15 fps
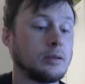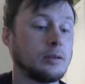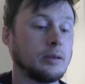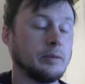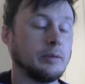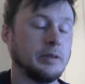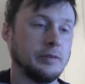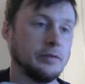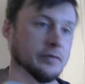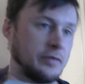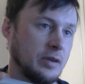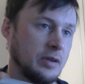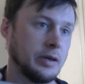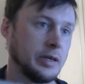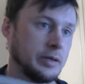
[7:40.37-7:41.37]
I mean, if you're
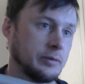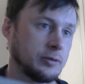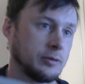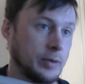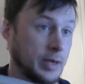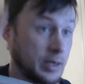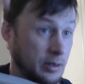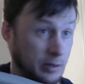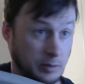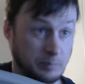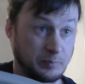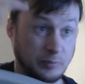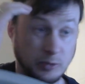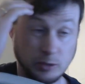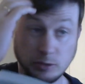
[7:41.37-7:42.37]
flying quickly
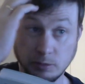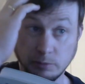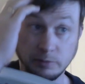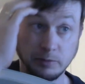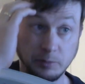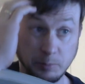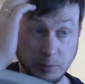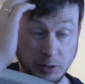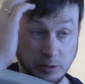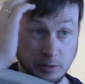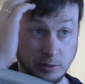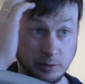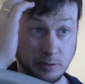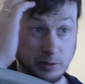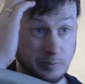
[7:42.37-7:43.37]
on top of a
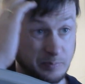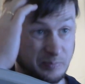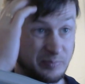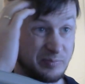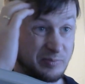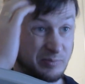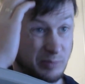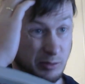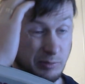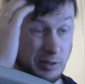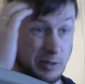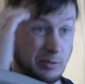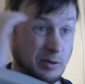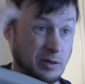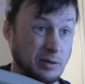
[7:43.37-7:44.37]
bird, probably
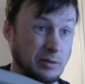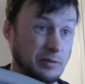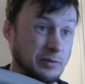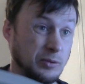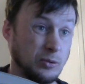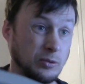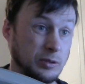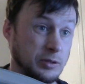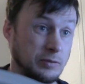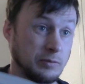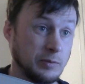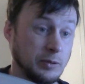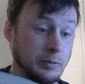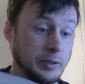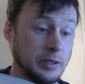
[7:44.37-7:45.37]
quite a lot of noise from
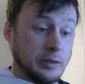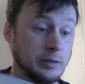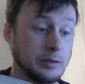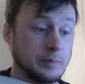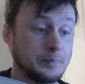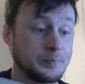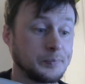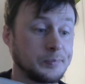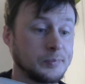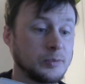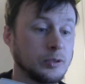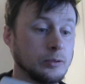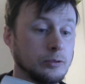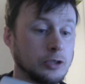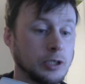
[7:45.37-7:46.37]
the wind.
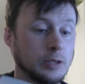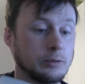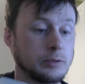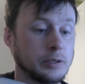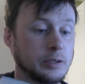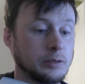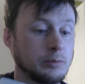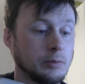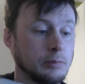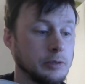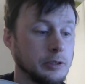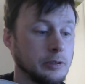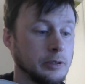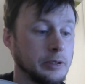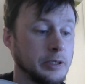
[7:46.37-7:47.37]
So shouting is probably a
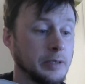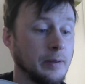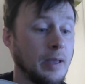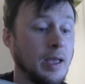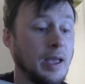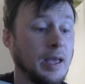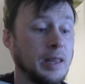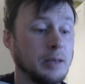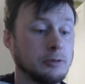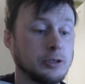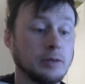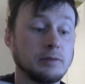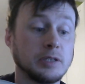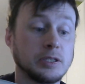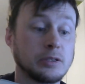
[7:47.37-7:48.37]
good idea. They were
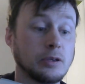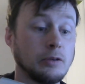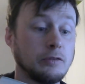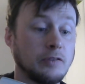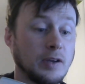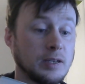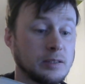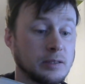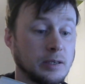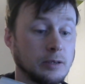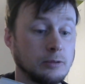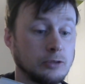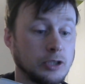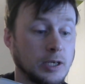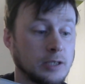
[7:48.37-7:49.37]
travelling so fast now,
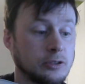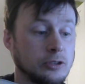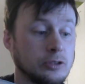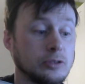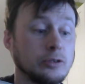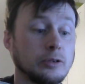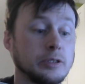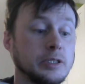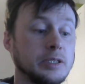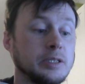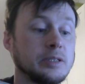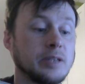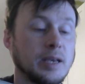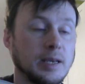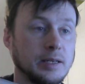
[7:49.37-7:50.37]
Jack just nodded
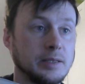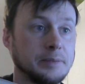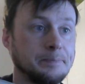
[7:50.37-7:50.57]
his head.